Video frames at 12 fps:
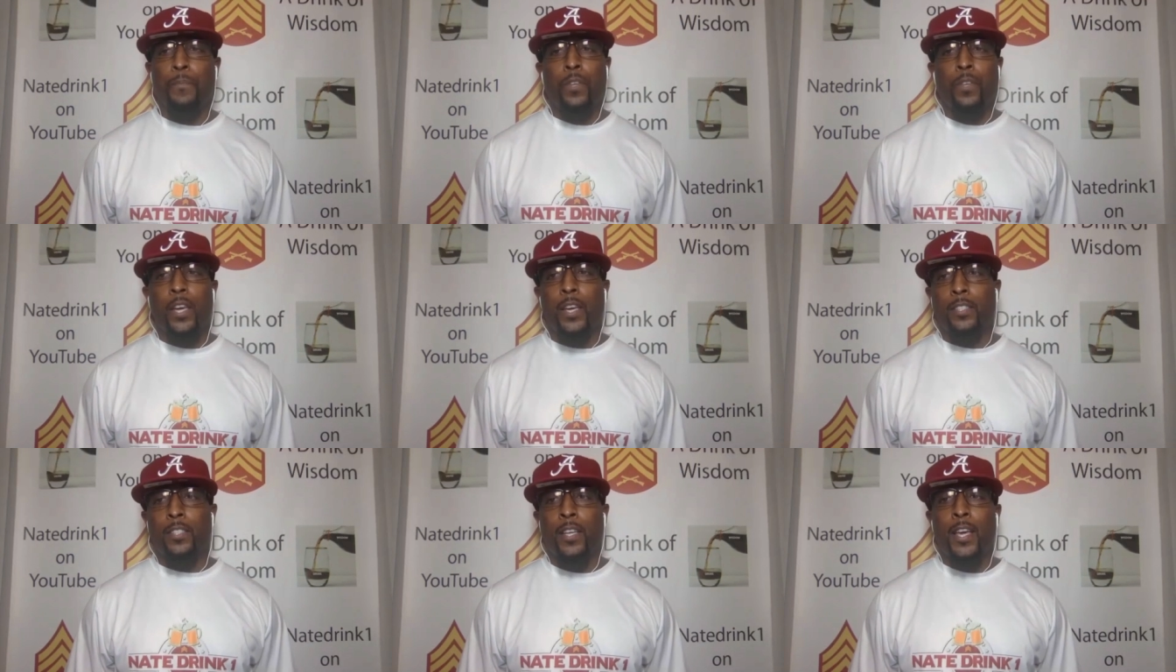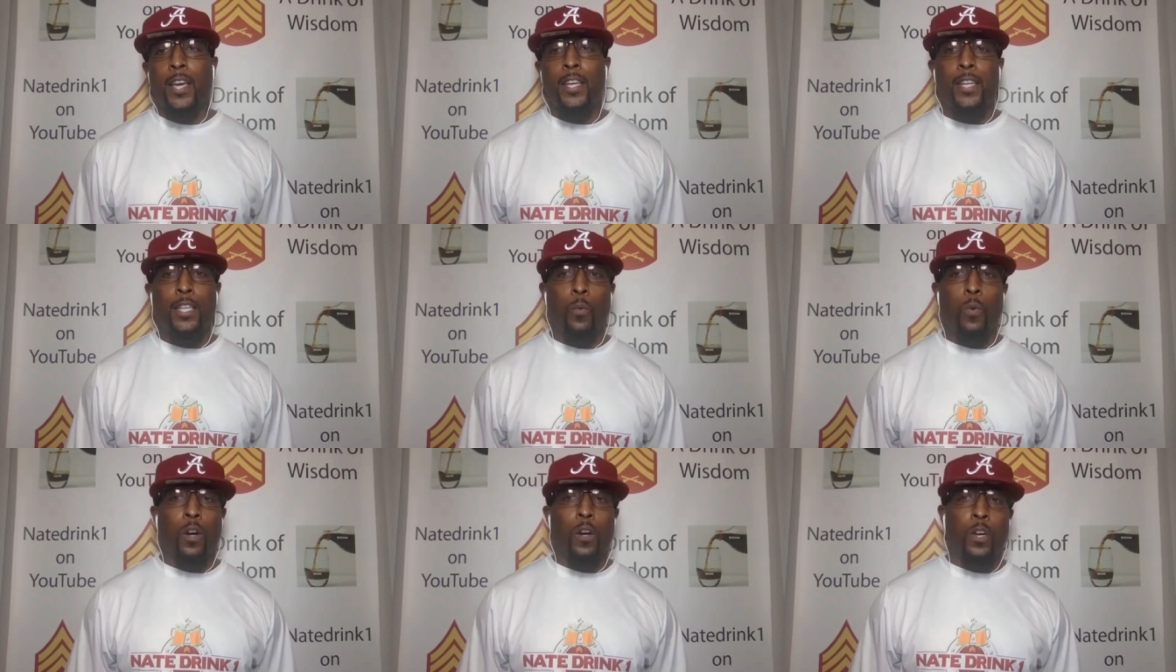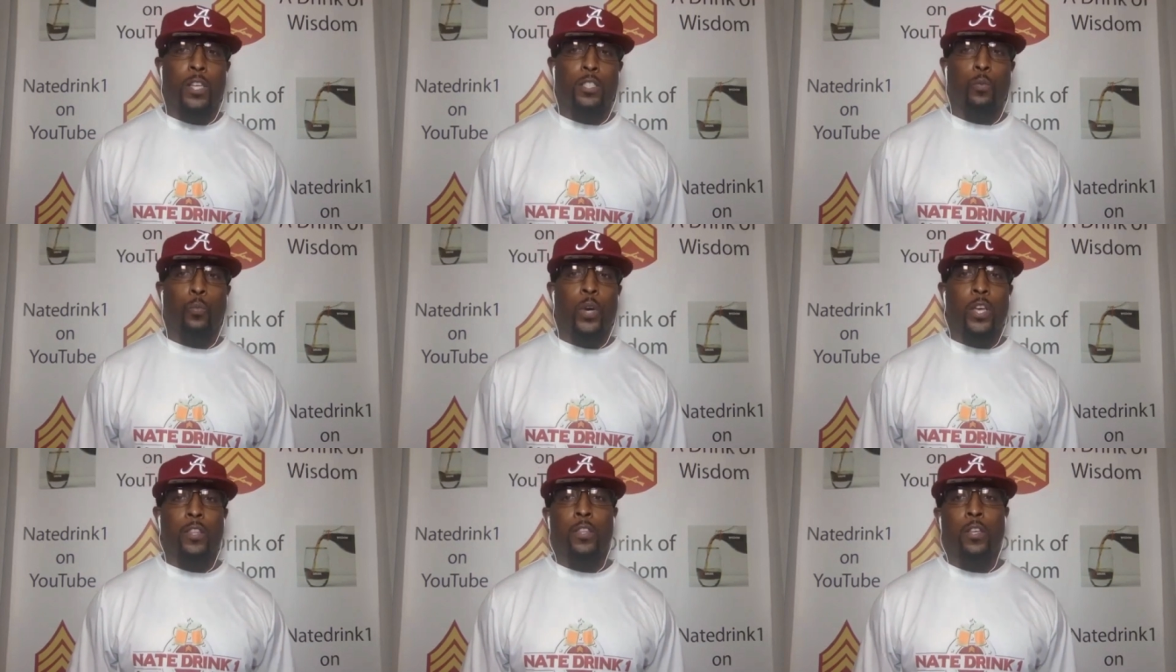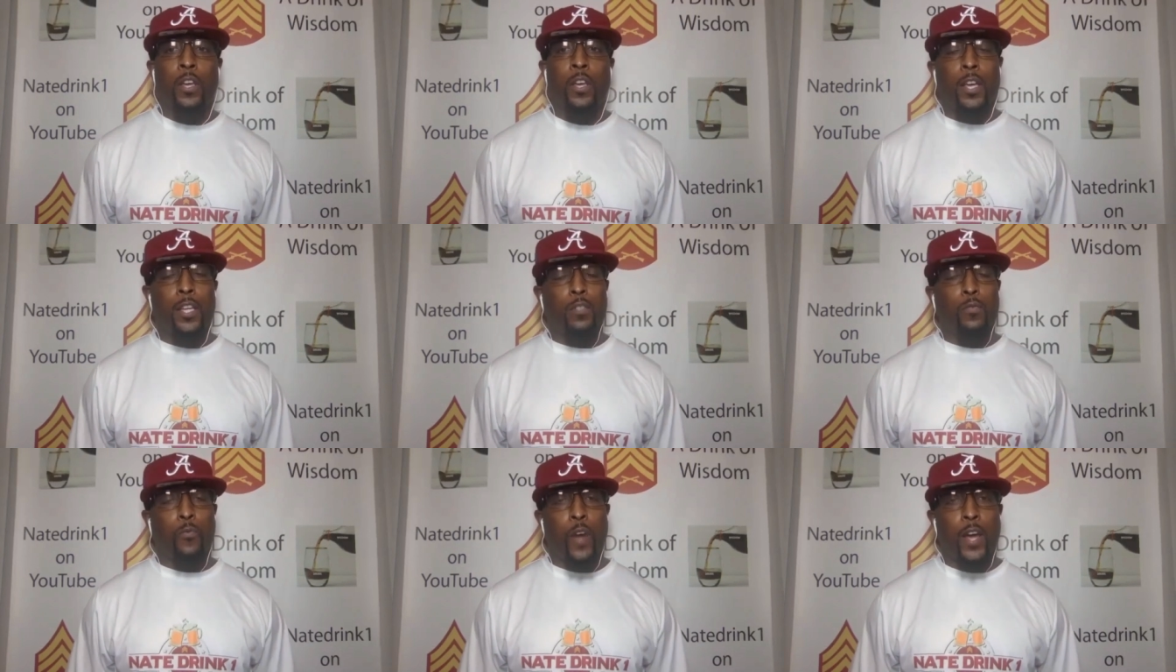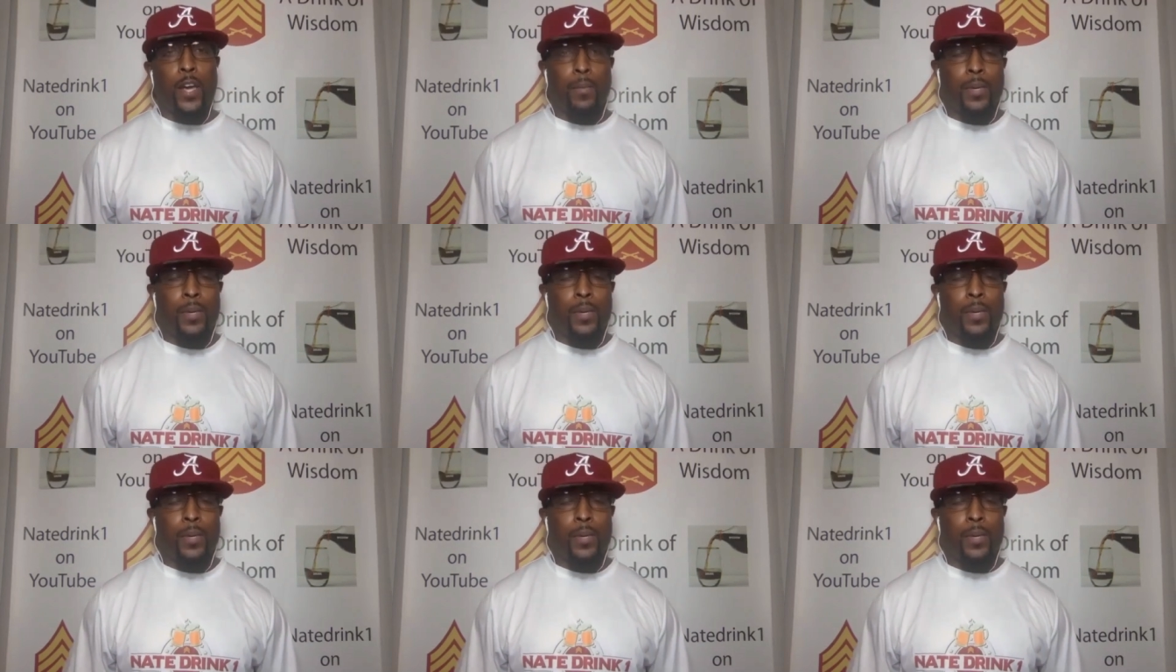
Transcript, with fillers: is he need to work on his width and his frame.